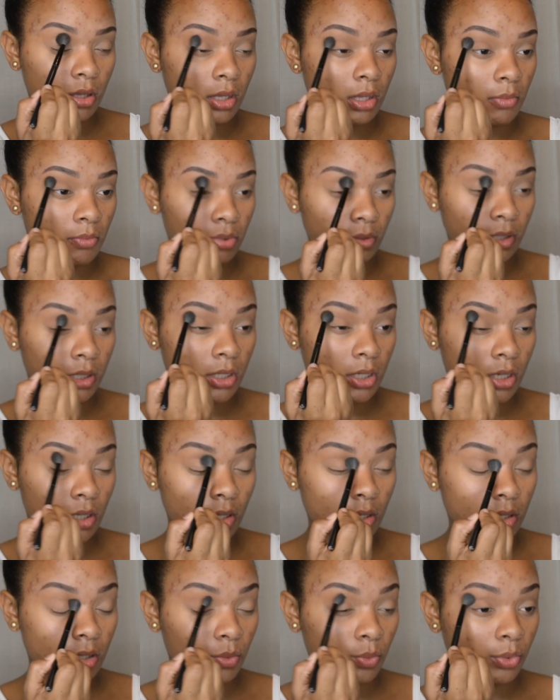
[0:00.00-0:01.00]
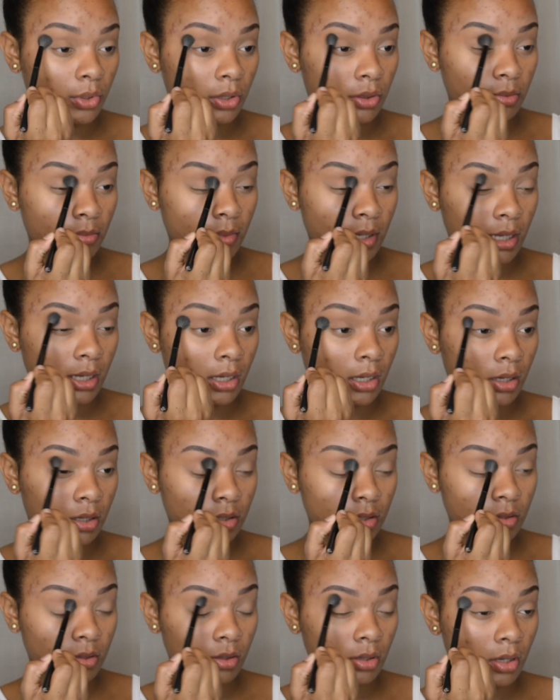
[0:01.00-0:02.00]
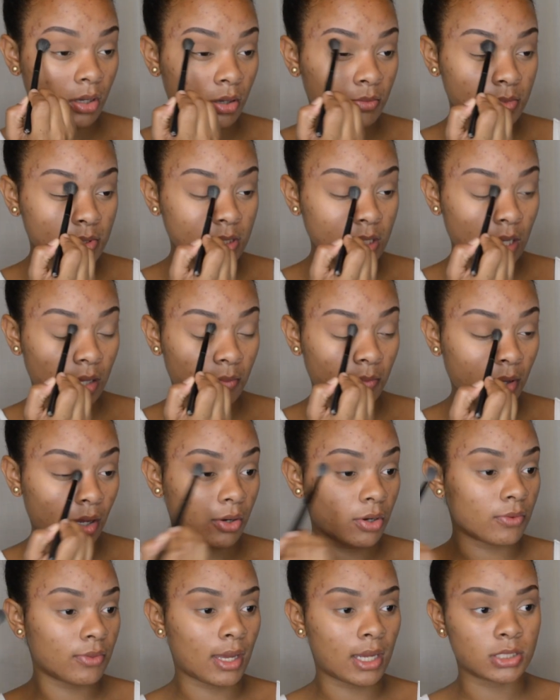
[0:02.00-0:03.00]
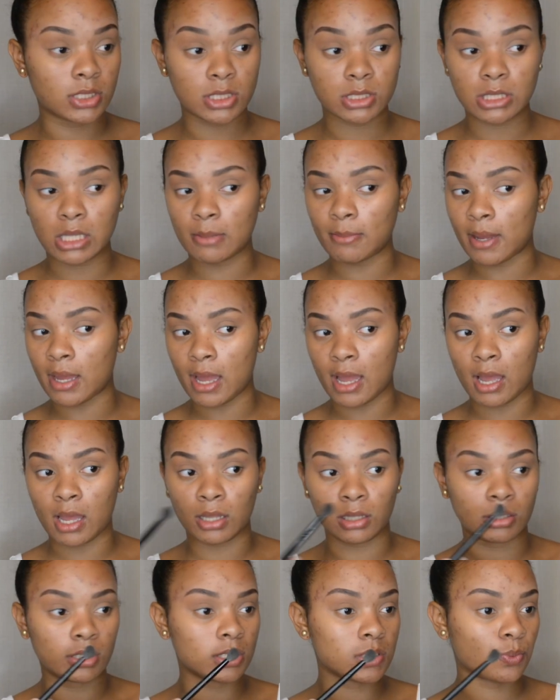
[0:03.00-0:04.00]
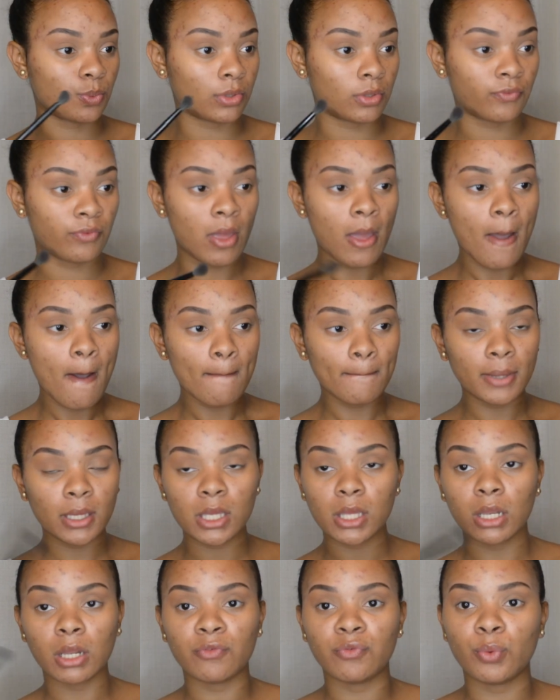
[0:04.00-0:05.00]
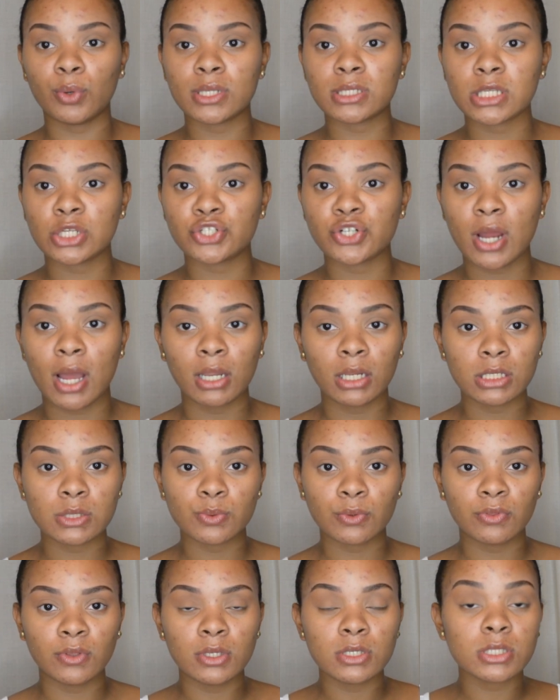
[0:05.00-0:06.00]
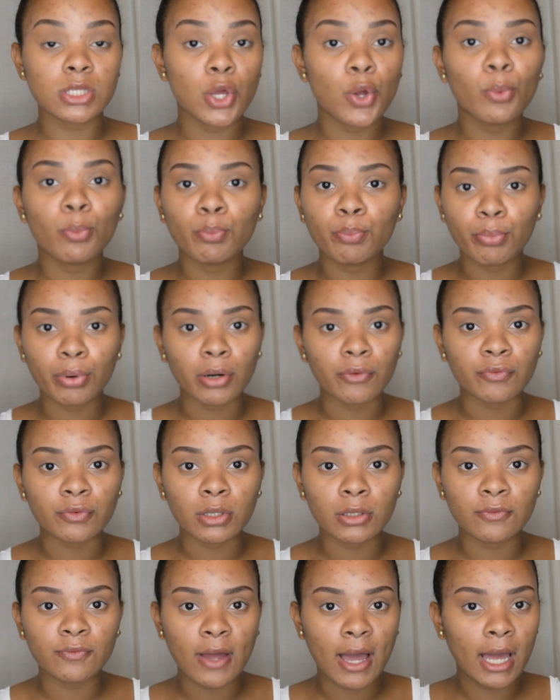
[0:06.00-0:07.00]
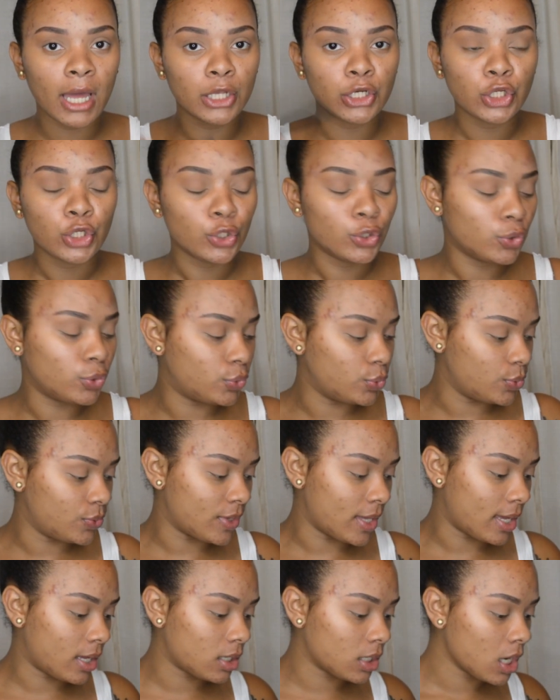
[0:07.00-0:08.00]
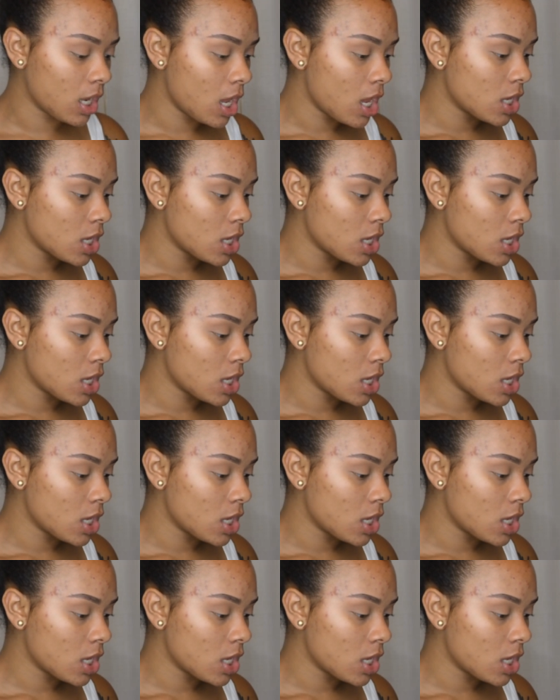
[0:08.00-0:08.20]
it blended in with my um, satin powder that I just set my eyelids with. But if you want to set your eyelids with this, perfectly fine. Do that.